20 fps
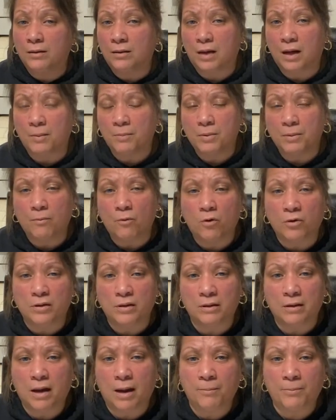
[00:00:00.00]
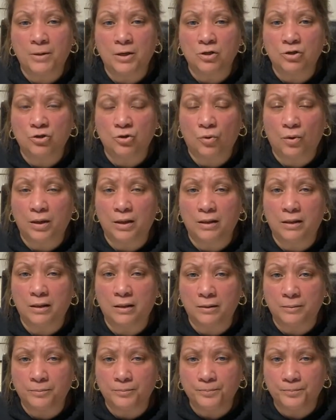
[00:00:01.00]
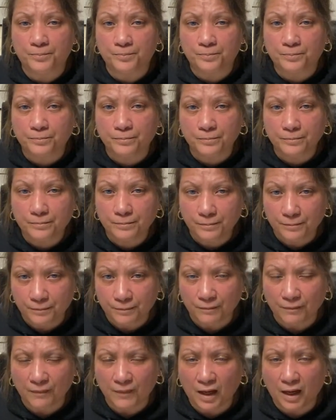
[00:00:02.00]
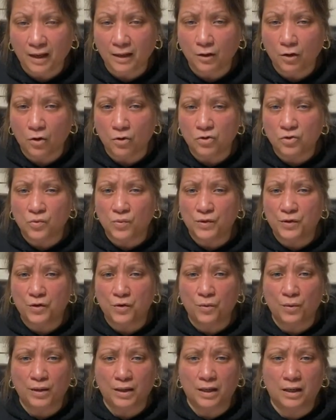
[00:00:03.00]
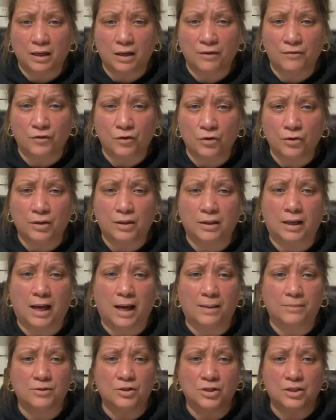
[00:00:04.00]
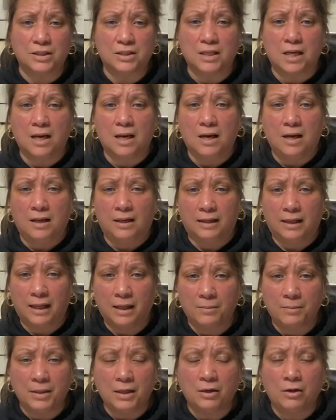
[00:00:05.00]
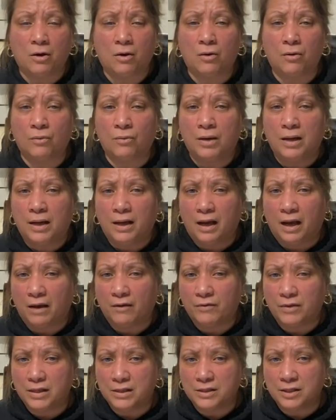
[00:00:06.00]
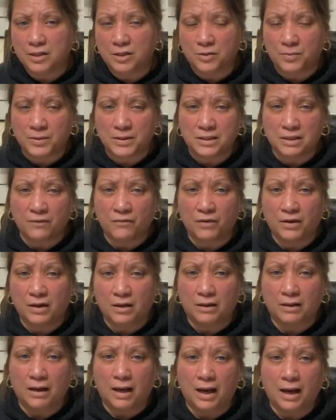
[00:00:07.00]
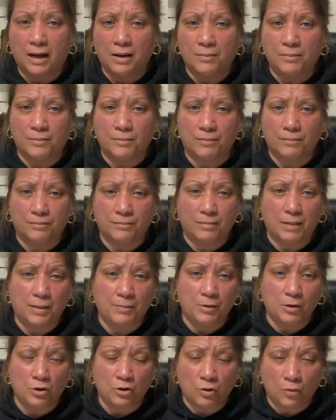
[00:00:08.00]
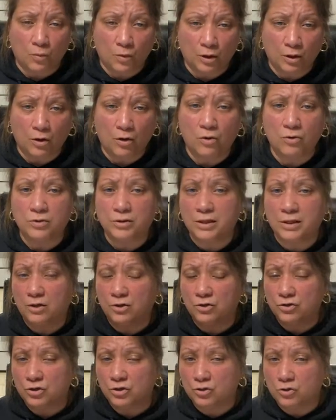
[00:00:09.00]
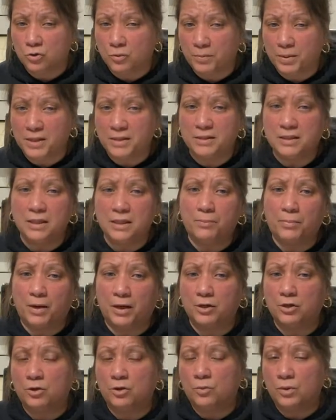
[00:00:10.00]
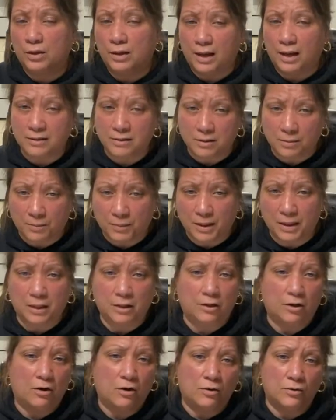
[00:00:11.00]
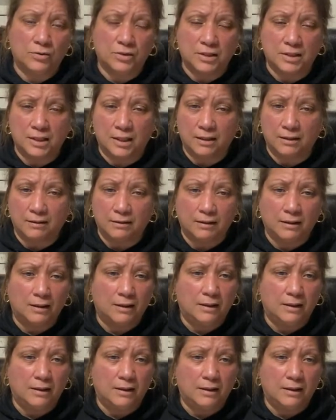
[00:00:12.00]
I'll be more than happy to join in and host with you in any of your collabs. Just let me know if there's a specific collab. Maybe you don't want to host it because you're too busy, but you would like somebody to host it.